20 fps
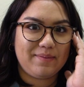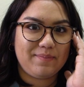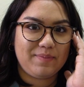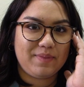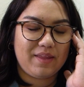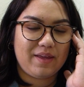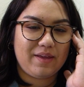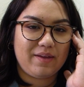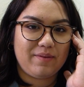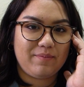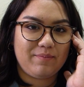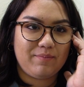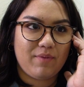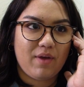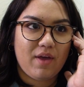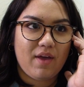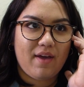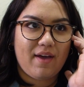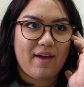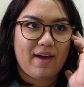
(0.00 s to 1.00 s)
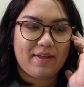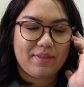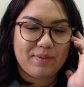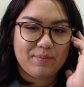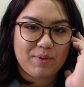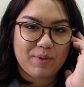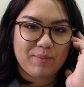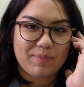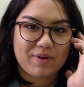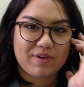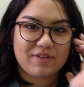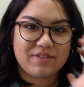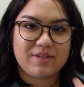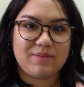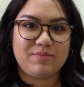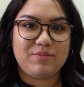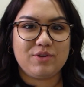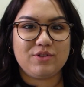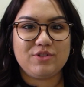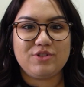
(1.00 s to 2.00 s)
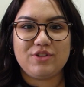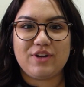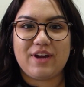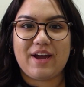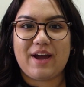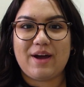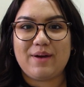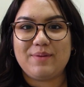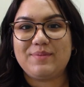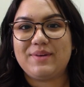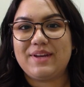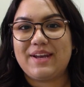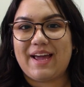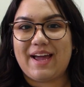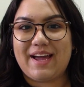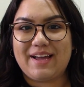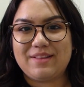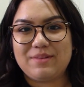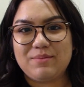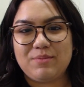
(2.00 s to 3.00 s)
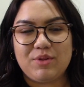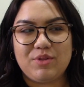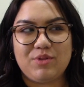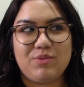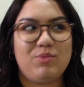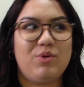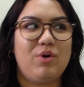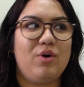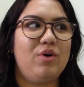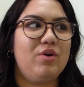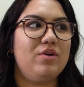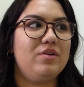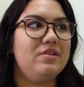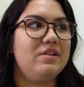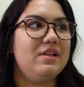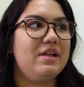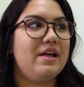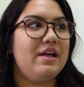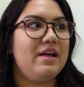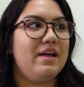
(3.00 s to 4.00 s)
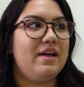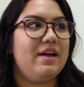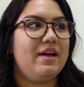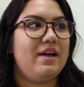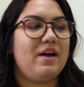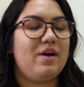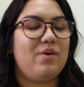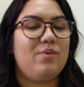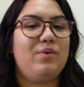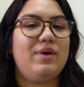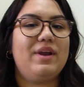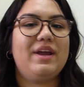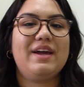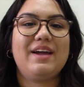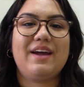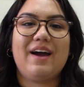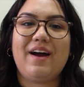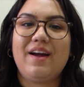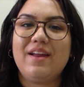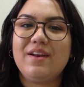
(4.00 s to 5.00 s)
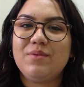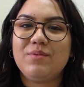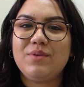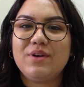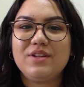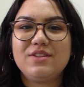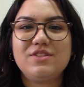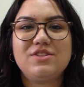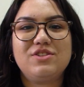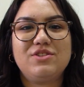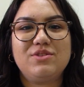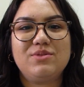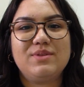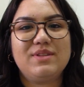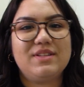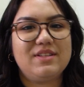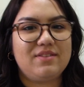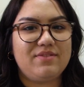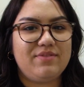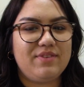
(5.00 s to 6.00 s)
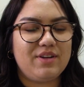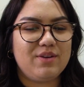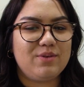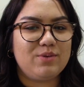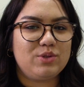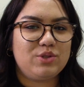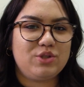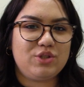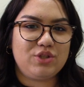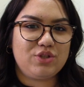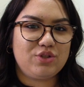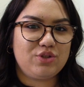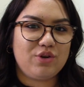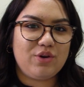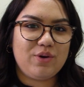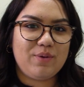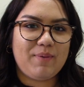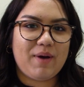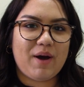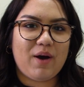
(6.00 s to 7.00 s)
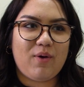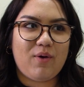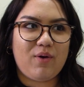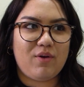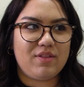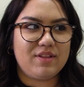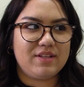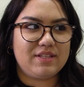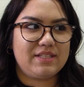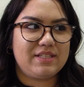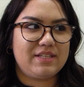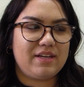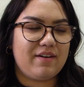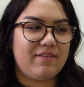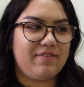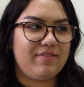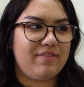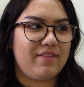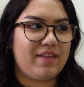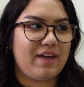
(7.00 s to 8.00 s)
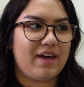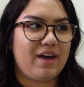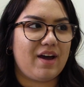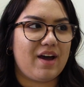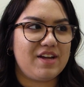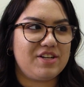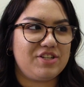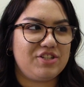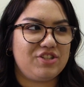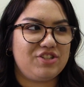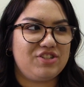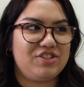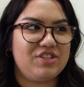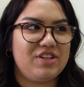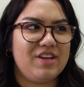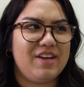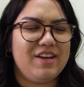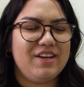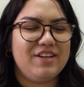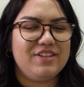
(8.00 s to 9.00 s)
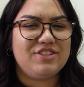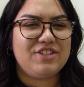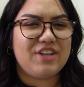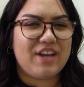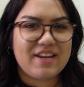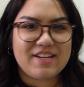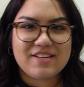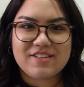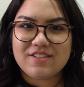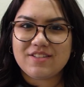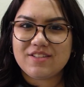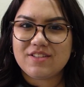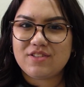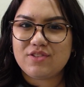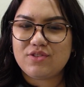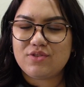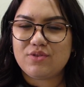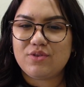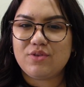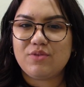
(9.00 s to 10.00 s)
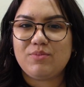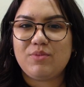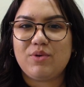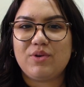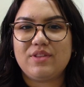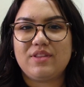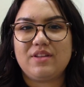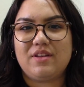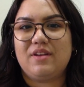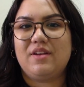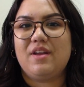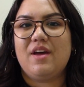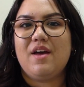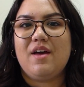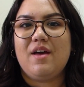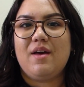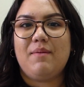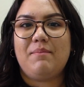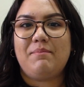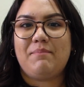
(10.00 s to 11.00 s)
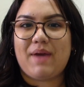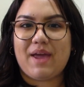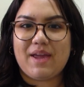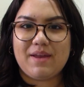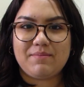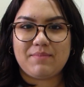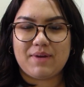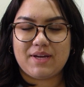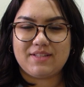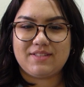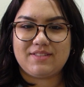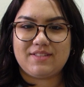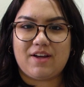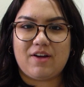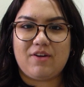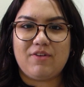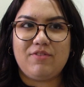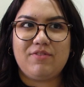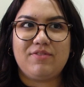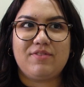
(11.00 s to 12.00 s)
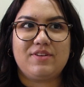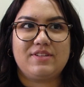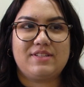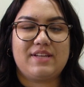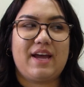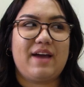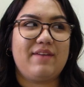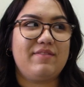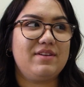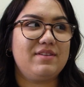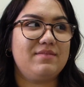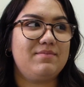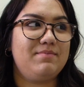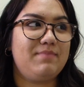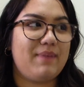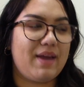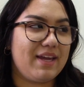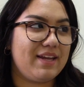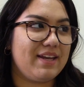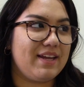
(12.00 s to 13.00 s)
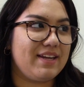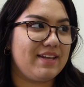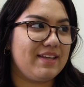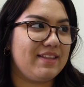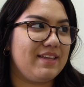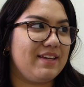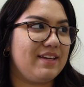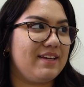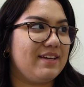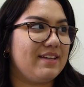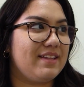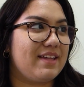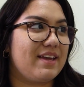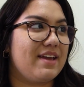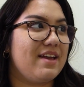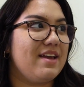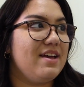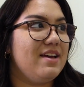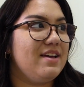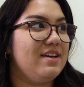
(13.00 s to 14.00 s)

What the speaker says: in them at the moment because I'm not sure how I'm going to hang them on the wall. What I kind of wanted to do with this video is just talk about all the stuff that I just changed in this room more than made myself, because I haven't made anything like